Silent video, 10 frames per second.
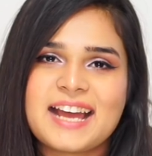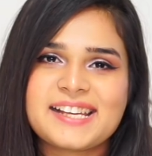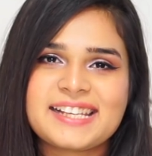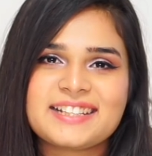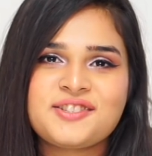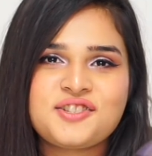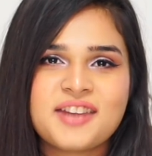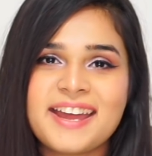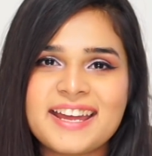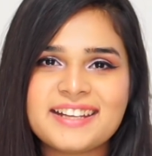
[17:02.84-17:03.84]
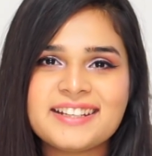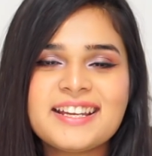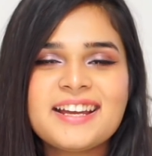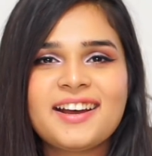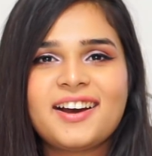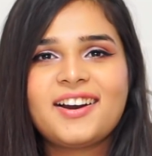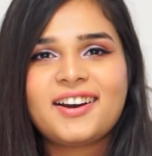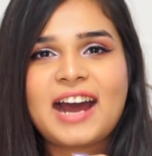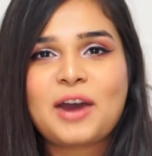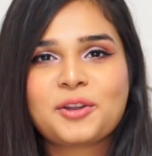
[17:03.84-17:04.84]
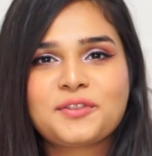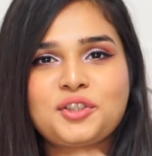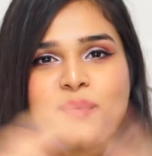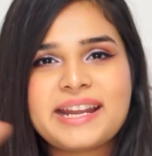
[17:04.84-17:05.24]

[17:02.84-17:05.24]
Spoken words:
I can share out of the